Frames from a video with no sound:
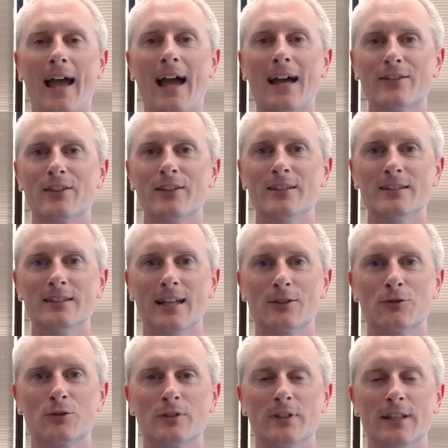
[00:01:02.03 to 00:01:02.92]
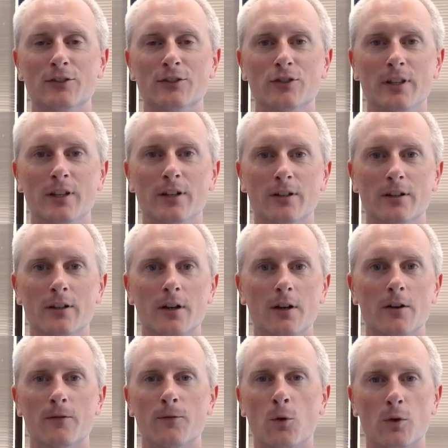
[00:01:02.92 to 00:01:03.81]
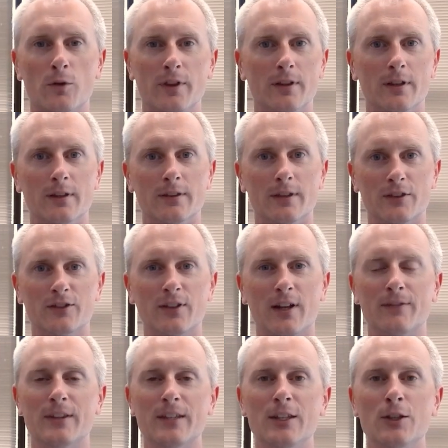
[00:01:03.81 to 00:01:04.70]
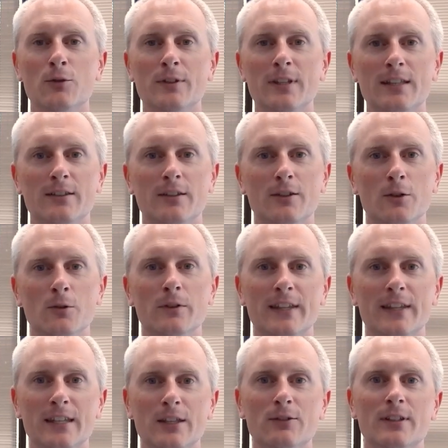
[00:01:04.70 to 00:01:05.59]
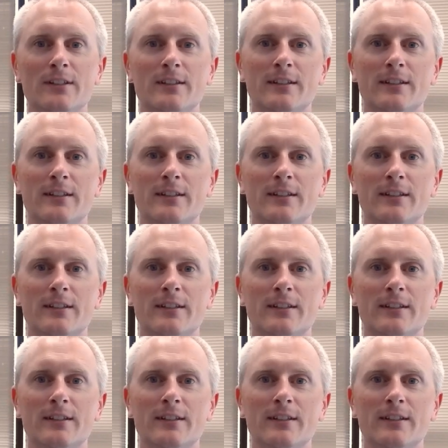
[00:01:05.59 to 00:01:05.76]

as an electrical engineer for the, the stuff that you need to do and that you need to